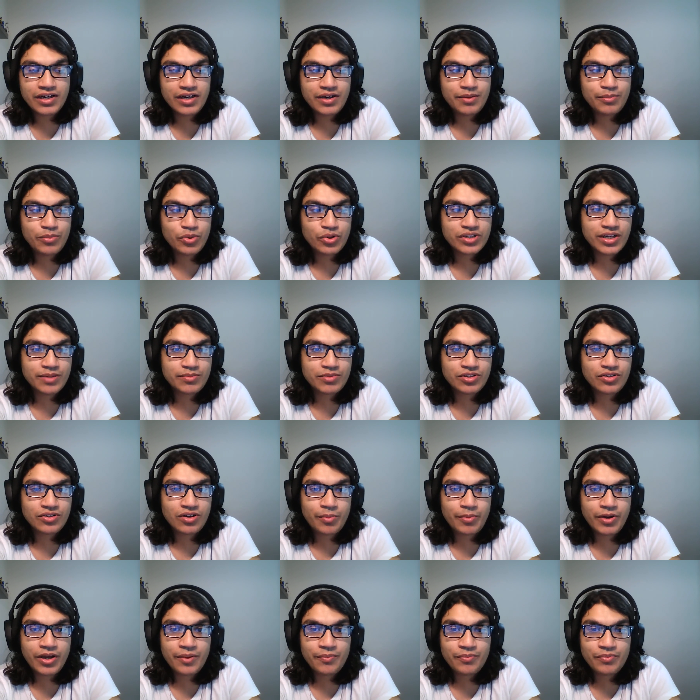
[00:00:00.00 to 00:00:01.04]
more time to talk
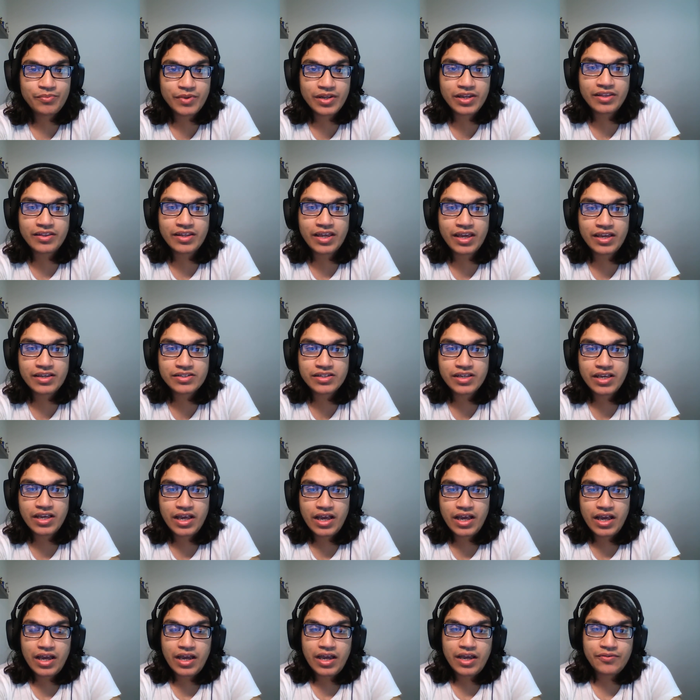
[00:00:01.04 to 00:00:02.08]
about it. But in either case,
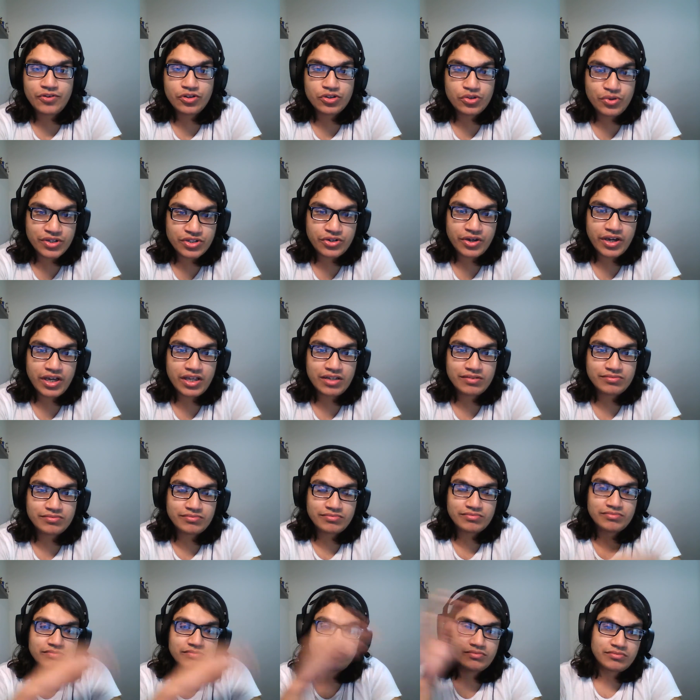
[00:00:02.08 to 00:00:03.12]
if you do enjoy it,
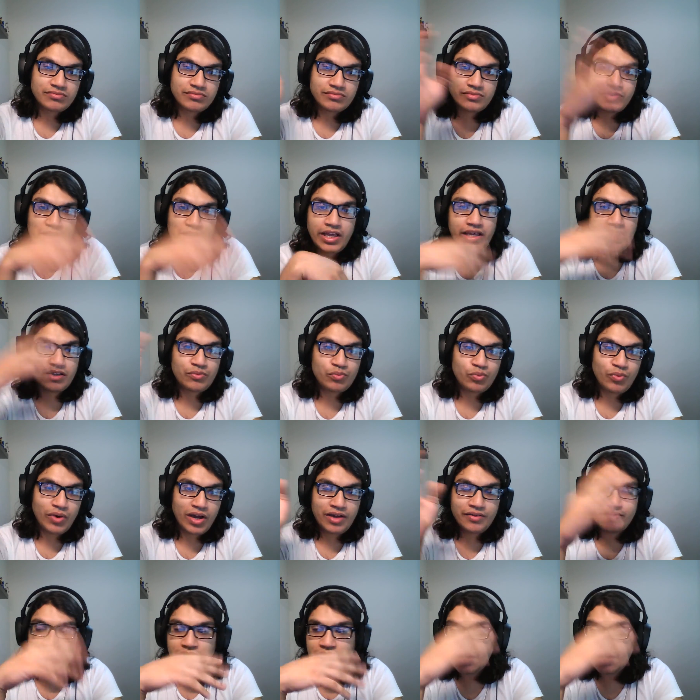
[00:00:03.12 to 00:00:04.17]
like,
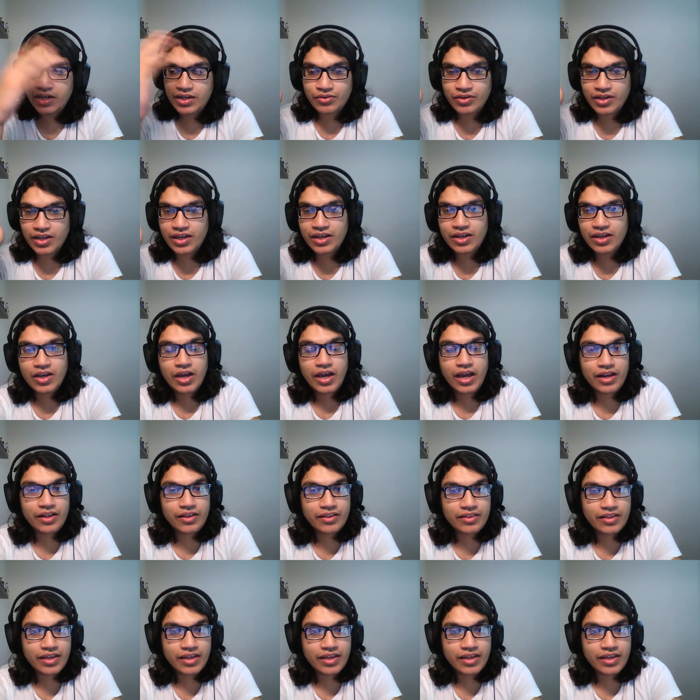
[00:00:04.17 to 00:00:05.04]
whatever, I don't care. In either